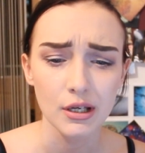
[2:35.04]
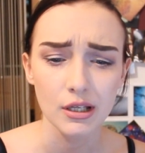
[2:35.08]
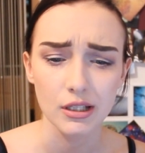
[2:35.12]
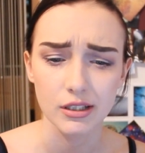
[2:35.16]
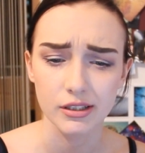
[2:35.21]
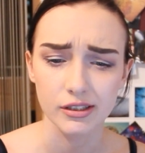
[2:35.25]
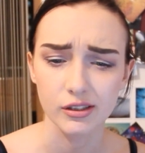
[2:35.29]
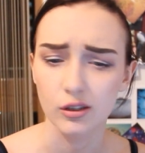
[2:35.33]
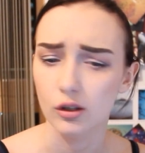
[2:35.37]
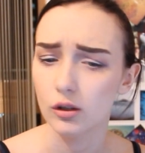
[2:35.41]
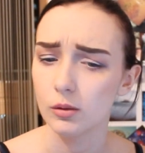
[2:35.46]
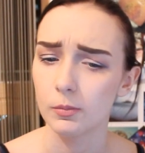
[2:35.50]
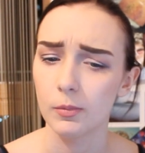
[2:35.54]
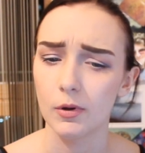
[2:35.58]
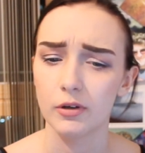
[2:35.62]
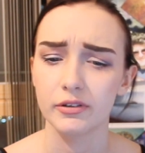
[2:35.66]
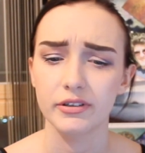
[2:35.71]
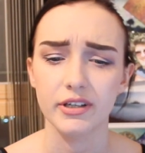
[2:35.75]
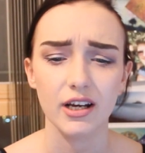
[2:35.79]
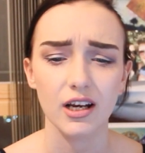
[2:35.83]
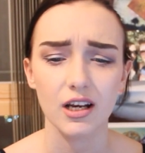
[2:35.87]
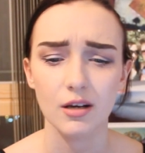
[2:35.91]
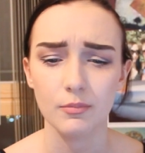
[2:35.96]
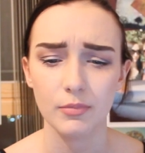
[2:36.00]
soul
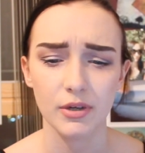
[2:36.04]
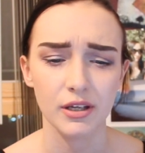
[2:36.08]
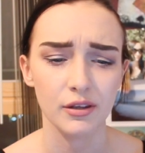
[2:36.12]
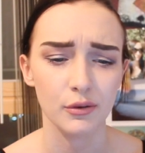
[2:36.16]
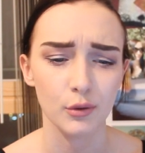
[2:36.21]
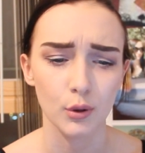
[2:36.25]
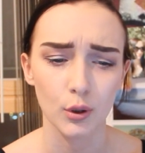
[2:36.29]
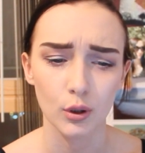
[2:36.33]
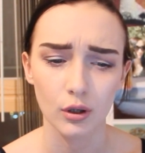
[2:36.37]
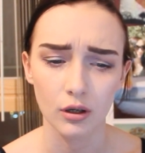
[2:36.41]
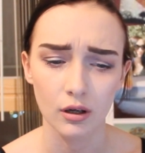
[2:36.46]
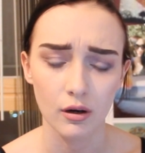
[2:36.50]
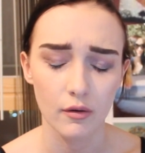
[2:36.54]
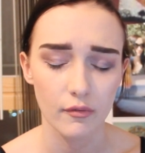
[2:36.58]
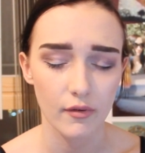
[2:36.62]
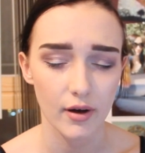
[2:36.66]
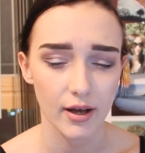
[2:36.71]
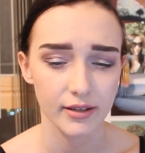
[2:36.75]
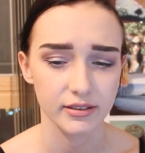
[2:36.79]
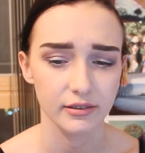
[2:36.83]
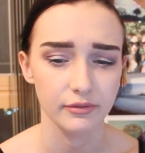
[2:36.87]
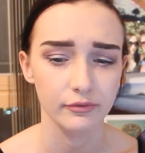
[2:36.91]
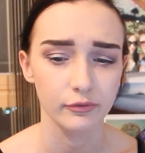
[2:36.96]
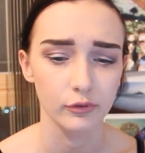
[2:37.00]
bonding can be thought of
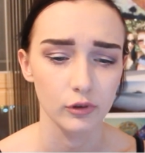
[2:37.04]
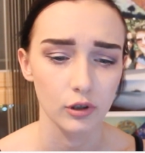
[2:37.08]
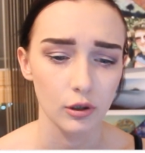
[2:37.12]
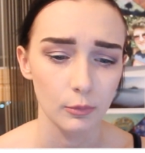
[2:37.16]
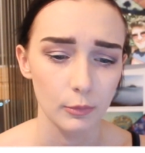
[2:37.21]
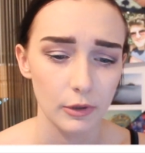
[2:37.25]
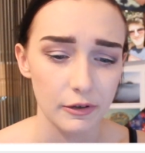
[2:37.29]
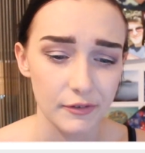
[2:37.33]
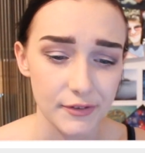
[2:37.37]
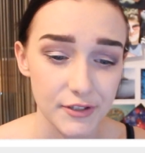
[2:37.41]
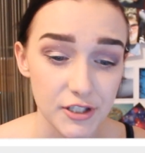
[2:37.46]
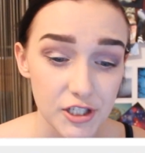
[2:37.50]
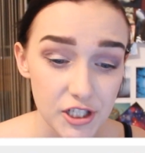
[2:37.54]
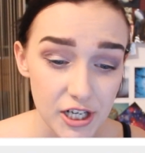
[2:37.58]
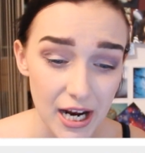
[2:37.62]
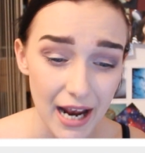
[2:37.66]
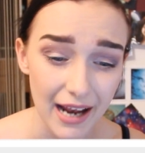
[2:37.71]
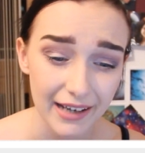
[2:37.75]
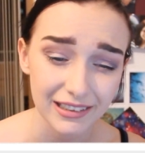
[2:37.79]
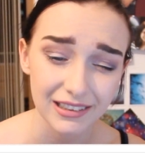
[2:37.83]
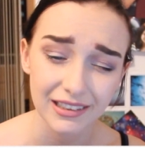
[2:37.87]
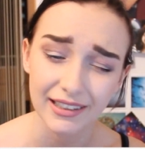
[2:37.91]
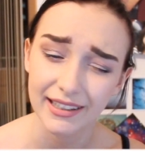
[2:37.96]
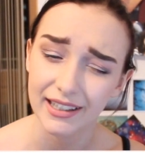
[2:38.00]
as a form of
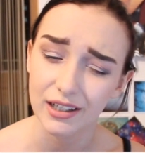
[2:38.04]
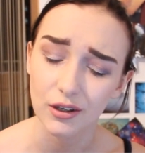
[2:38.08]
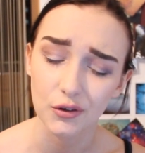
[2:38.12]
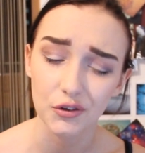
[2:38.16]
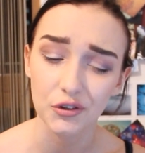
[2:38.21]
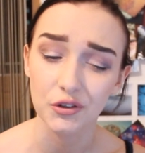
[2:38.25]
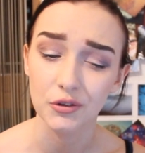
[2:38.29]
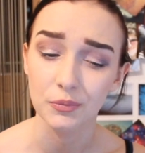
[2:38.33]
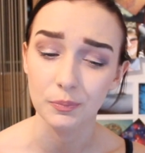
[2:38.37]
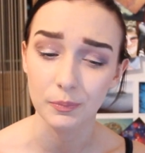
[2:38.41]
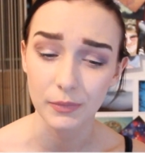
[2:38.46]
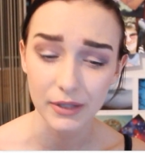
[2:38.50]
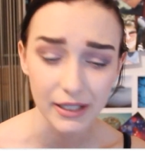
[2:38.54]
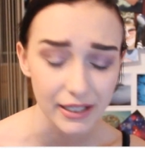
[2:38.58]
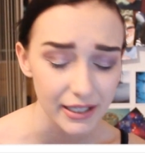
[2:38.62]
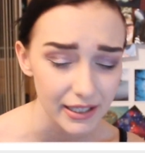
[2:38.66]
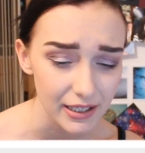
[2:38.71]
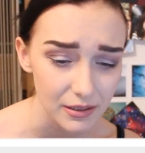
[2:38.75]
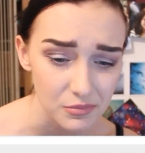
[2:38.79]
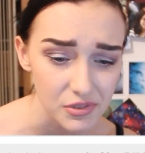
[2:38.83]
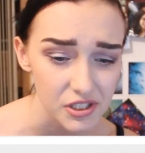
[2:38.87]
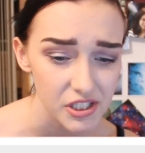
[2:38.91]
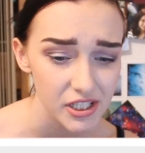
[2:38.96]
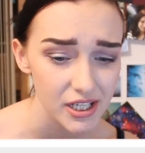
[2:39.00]
channeling or
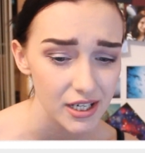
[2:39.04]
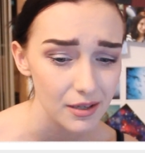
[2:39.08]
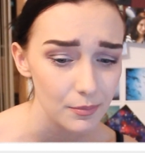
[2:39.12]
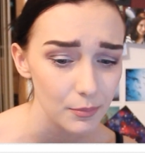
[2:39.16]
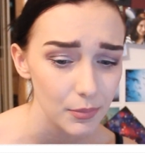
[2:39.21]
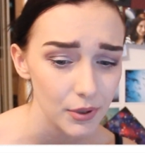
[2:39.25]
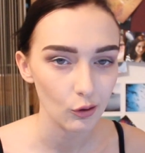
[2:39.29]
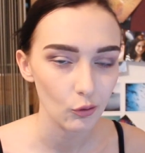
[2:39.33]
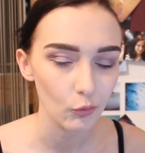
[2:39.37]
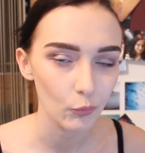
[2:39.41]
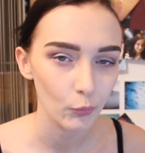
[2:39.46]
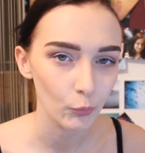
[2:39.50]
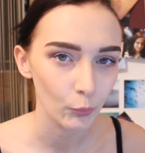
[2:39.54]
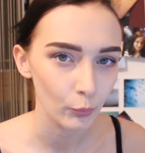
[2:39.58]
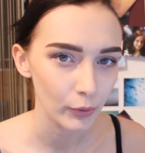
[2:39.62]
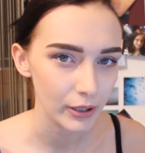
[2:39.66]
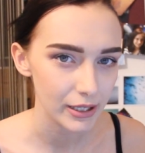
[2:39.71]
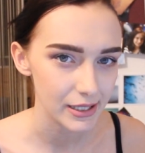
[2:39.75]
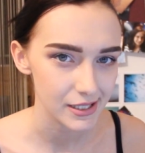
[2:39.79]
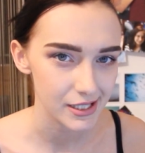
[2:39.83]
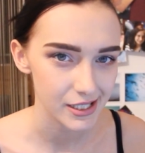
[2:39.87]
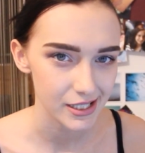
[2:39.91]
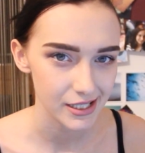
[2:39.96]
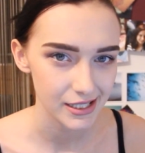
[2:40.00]
mediumship,
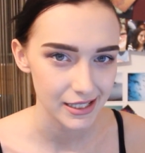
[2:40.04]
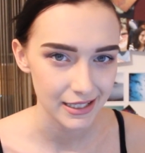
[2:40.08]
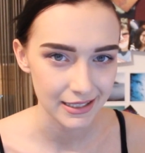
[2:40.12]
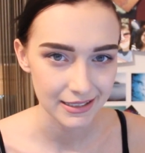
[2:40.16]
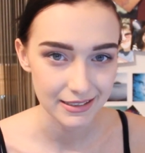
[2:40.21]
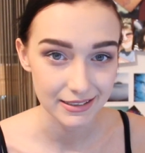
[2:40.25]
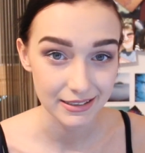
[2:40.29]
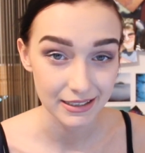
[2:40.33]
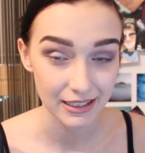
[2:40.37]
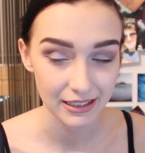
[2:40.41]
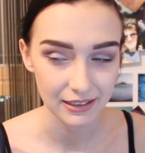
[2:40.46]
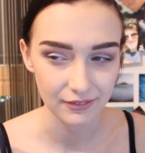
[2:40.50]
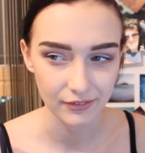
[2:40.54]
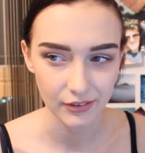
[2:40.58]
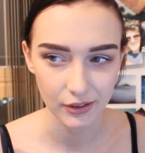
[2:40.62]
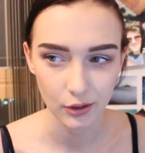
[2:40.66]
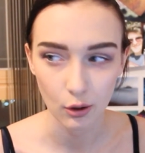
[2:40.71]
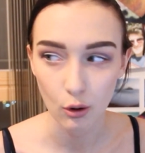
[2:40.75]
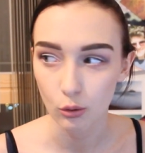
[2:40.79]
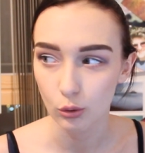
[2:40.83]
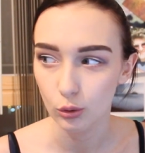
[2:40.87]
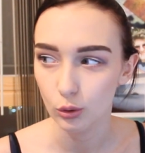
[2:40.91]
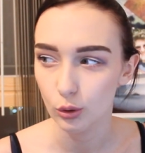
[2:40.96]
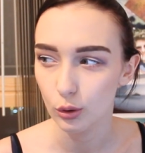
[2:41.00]
which is kind of a
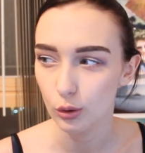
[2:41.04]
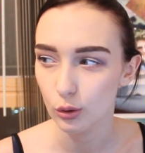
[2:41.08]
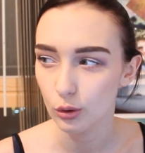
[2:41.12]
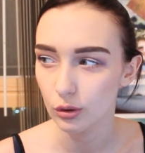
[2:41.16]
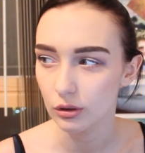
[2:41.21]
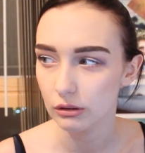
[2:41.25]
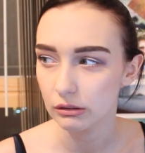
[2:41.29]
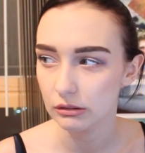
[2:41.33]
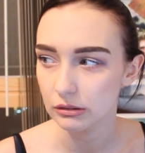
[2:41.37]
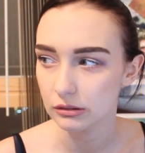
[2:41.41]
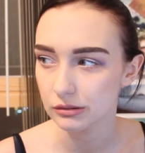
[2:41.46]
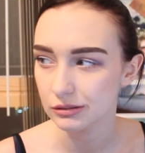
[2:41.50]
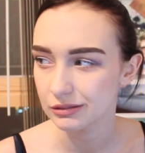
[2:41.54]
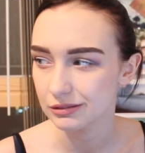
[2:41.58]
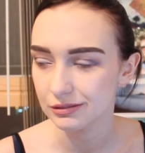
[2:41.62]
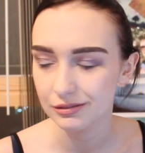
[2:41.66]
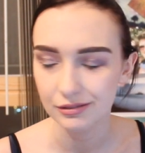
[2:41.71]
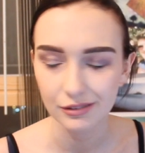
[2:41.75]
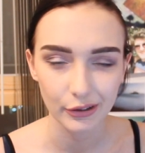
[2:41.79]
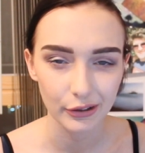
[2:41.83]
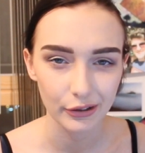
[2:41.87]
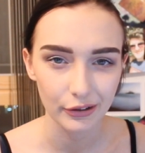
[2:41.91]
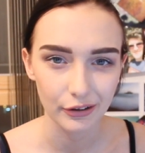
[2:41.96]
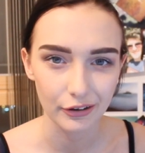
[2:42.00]
whole
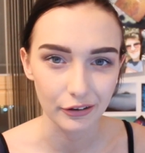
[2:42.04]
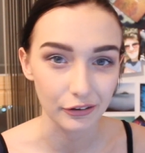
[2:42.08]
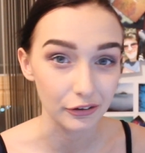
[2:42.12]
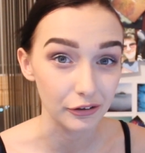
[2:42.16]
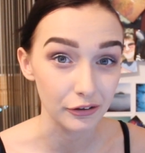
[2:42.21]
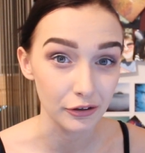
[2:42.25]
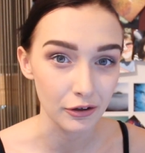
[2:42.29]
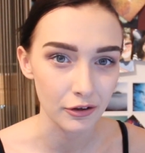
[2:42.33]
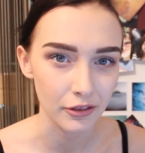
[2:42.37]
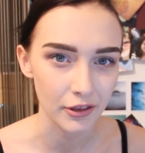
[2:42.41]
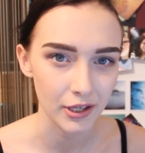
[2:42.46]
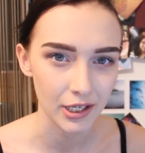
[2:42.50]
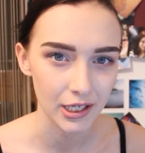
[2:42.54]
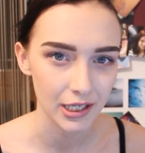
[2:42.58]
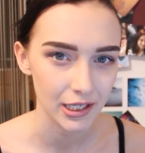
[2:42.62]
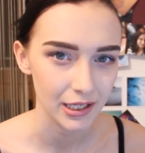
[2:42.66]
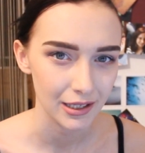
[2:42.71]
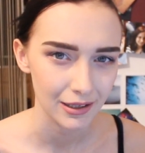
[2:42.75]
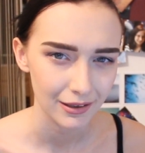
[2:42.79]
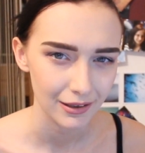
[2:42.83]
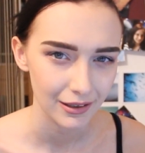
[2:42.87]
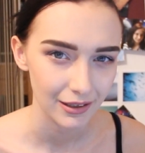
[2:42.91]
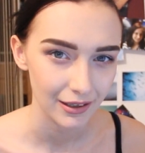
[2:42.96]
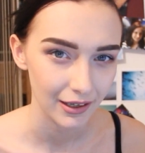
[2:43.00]
other
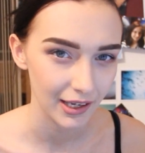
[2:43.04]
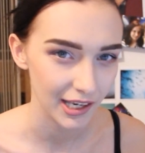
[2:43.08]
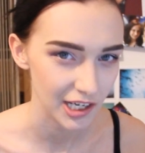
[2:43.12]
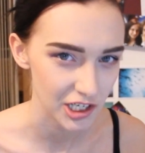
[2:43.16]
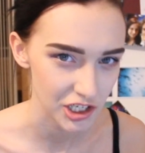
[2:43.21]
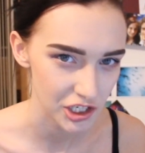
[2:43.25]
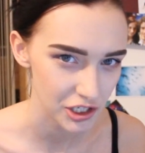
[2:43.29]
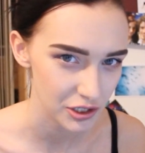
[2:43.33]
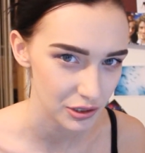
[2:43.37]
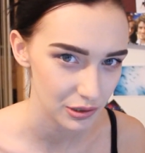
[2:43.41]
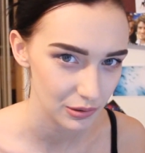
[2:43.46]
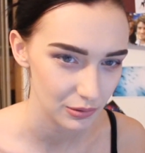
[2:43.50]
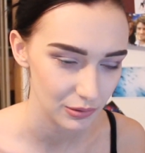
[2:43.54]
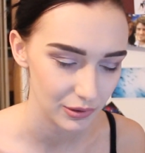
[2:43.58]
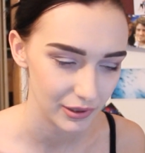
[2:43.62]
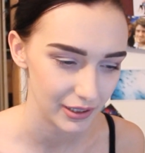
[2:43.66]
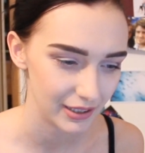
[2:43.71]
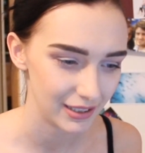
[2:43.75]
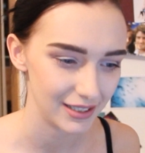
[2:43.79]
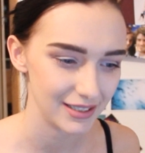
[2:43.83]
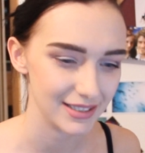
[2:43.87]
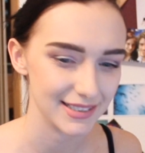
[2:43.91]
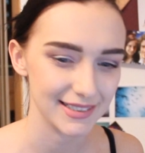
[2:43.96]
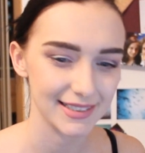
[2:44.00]
issue
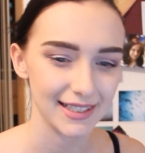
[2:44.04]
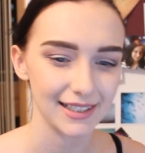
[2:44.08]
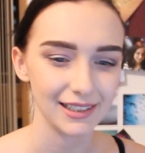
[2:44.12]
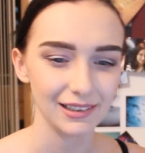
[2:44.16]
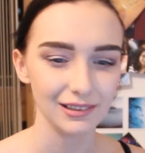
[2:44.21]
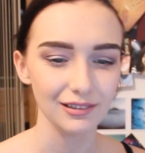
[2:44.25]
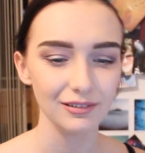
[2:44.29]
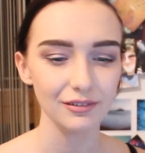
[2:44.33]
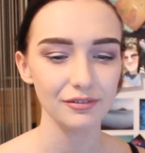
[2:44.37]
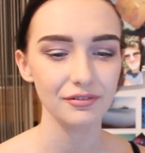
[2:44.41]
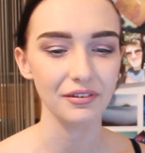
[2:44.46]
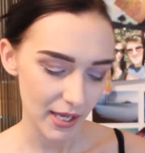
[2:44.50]
in itself.